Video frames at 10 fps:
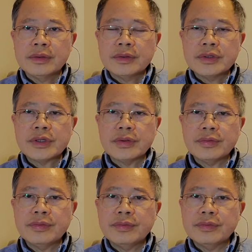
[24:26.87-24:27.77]
So
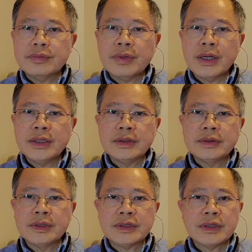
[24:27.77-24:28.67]
Biden
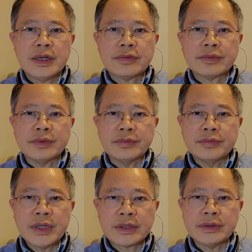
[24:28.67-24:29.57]
doesn't have the
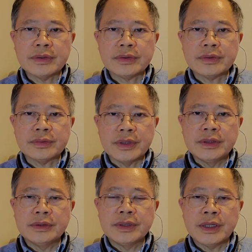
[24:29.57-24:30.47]
record to
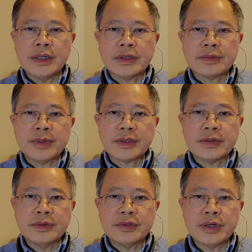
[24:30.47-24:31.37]
run against
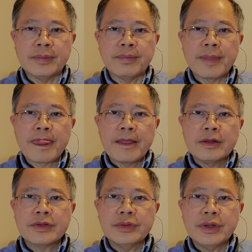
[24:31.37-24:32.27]
President Trump.
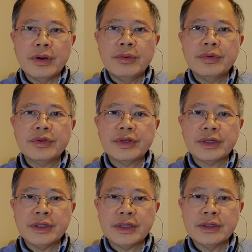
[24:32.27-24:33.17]
So the only thing
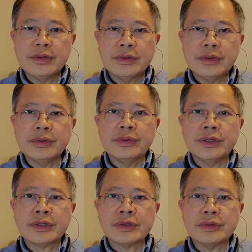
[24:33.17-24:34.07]
he can do
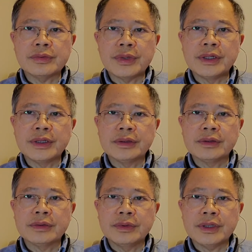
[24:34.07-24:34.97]
is to running
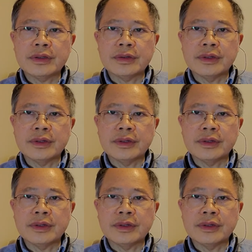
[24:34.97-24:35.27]
with